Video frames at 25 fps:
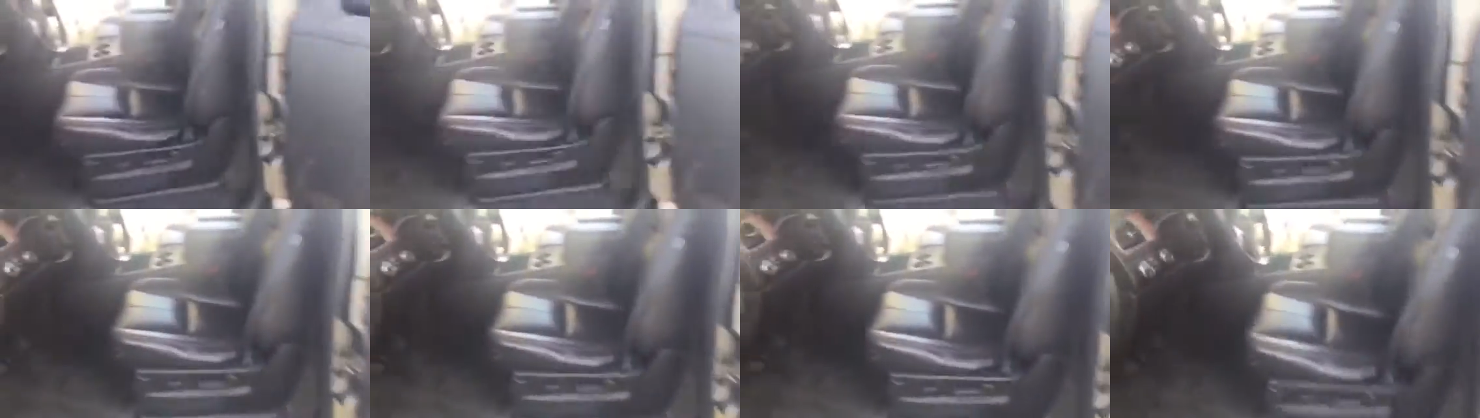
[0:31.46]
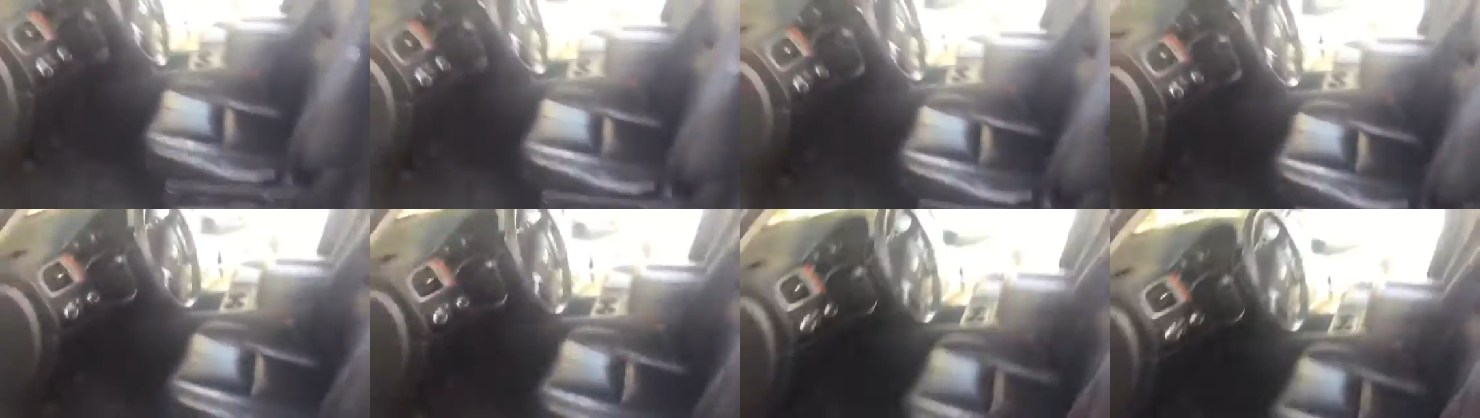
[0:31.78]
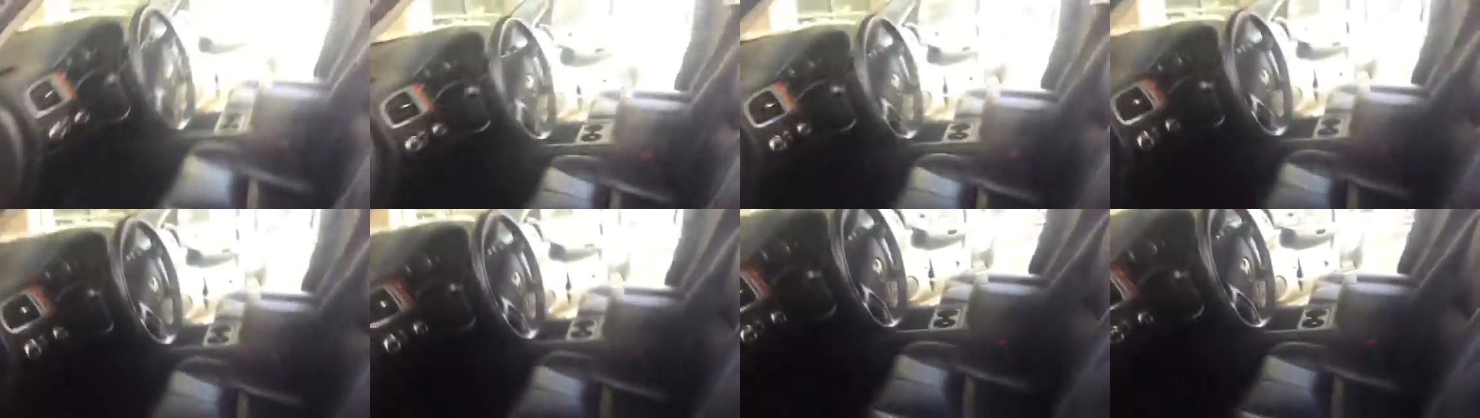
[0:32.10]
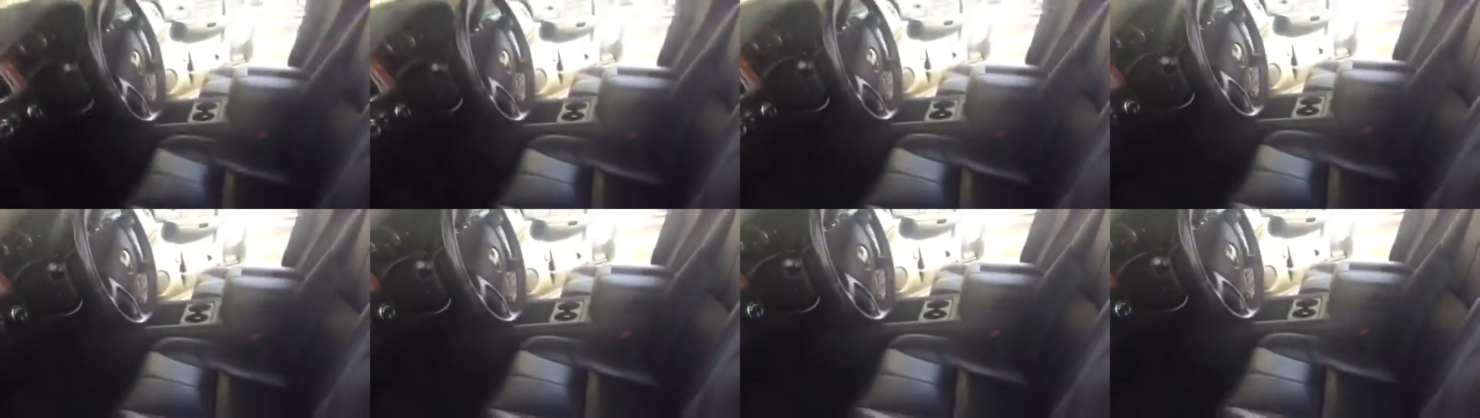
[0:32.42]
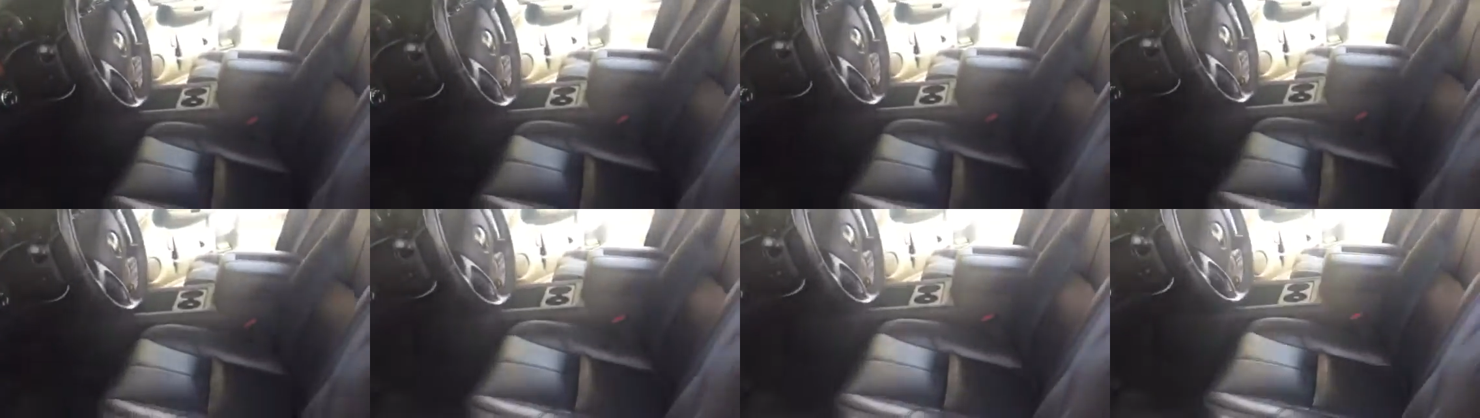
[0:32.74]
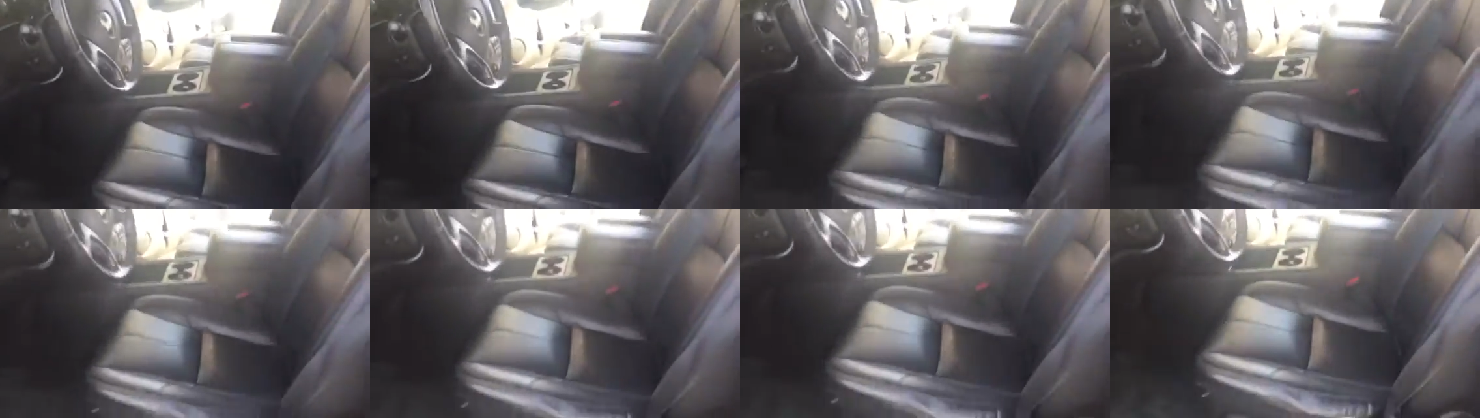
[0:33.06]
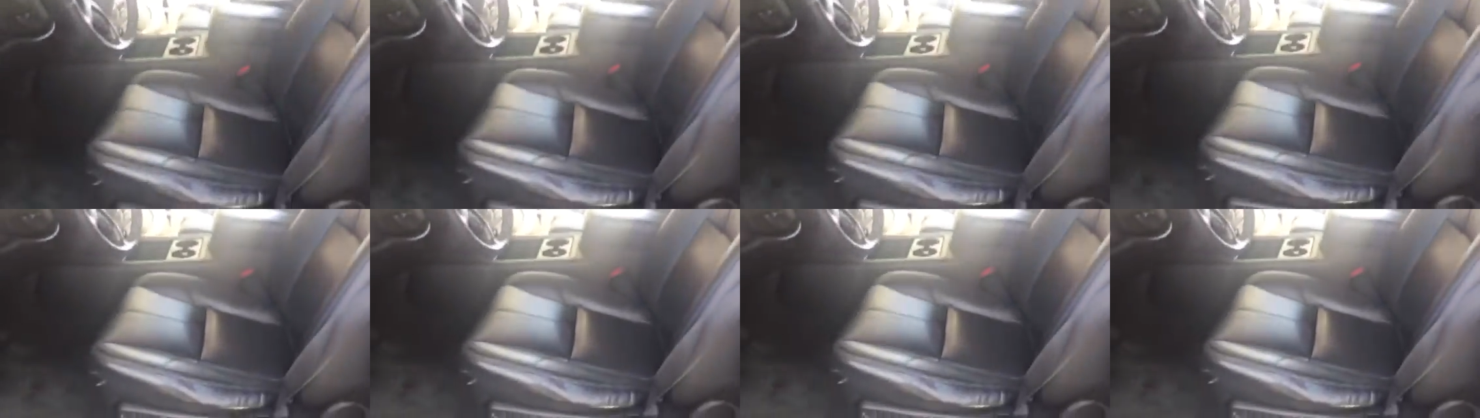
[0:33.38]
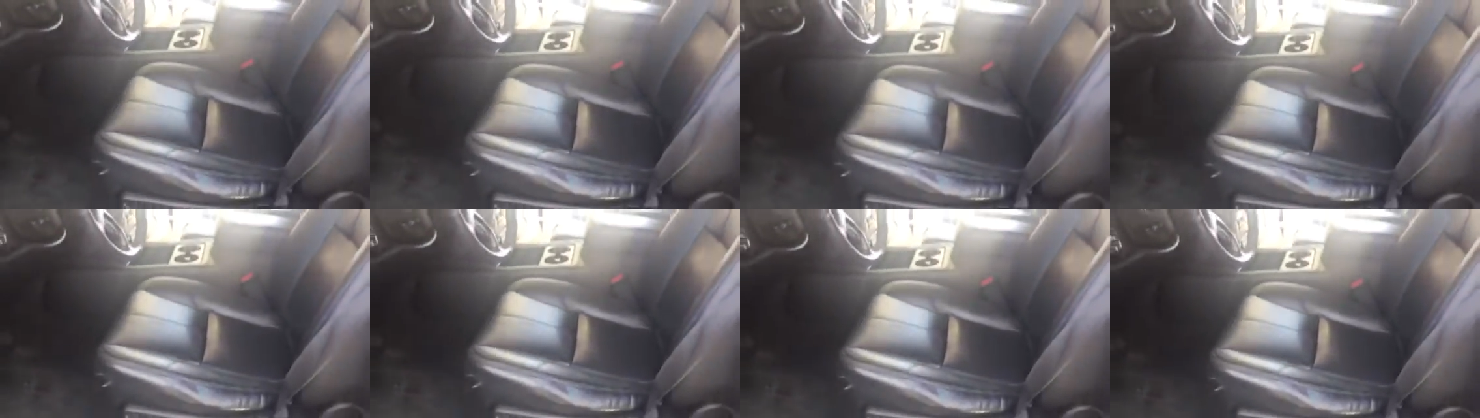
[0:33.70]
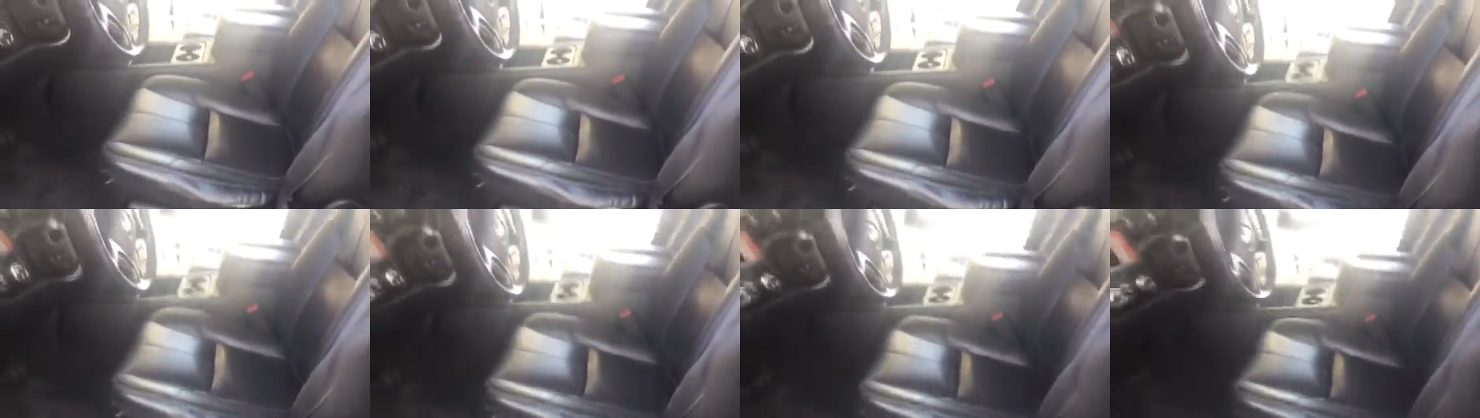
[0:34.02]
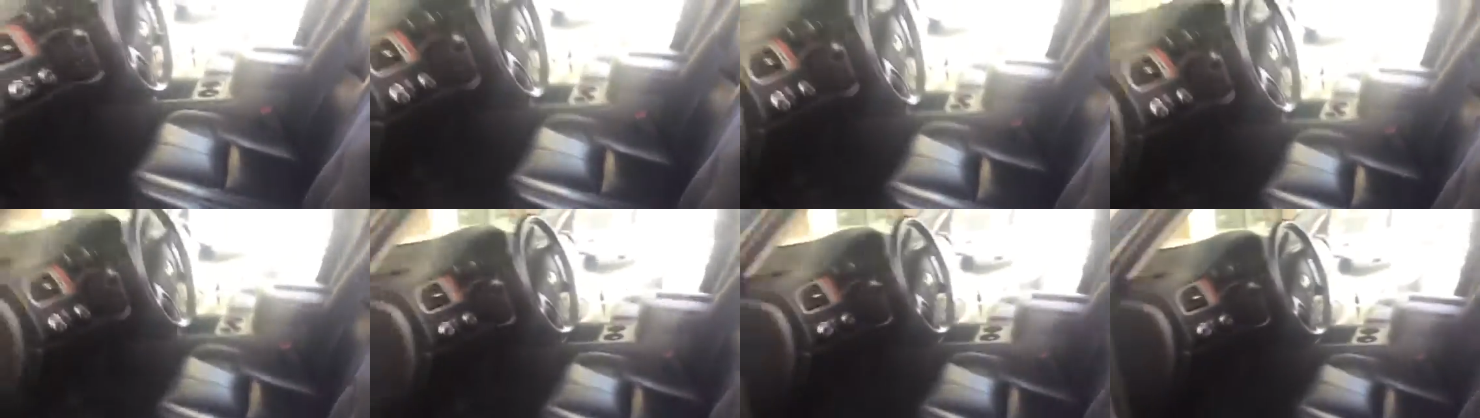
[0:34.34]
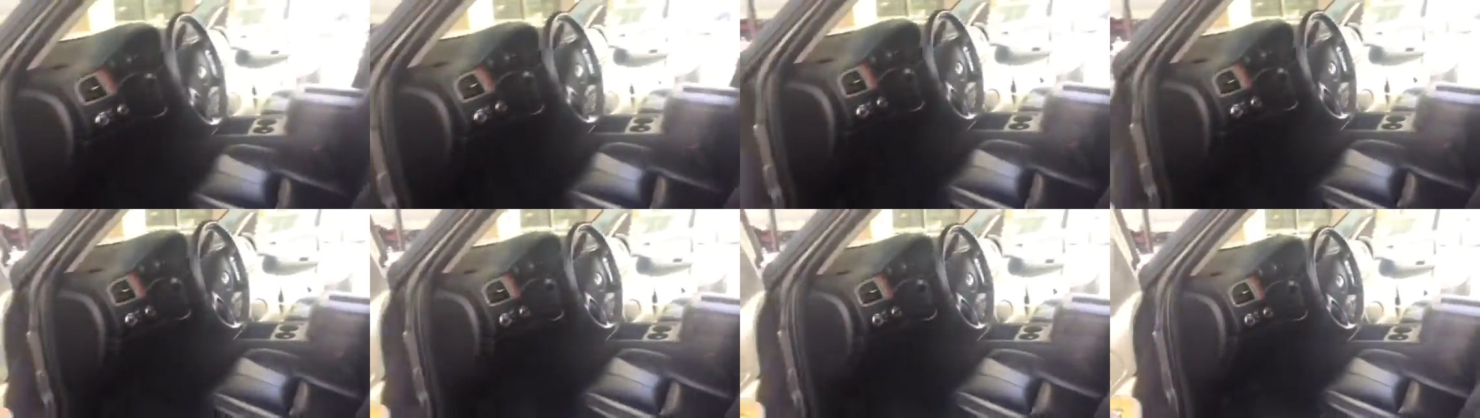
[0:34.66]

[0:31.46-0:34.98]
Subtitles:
[unreadable: no face in view]